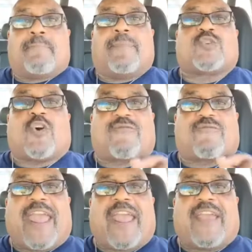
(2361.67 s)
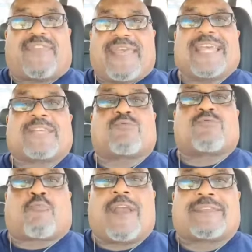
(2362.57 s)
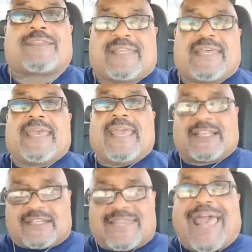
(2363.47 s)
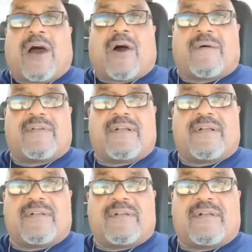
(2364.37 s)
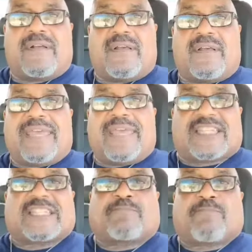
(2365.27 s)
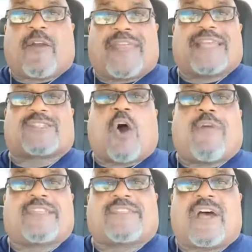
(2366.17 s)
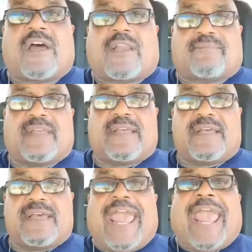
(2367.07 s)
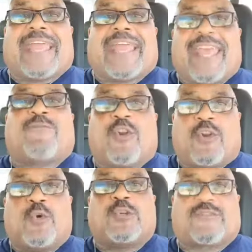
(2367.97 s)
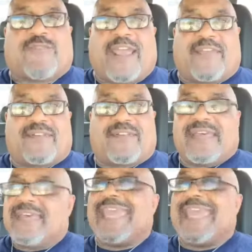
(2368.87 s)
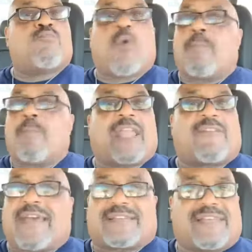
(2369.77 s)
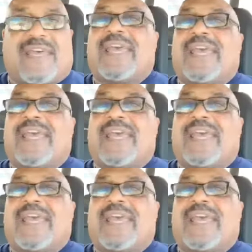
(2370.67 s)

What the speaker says: But your faith is what brings it into now. In the spirit, it's already done. And if you lose faith, it won't manifest.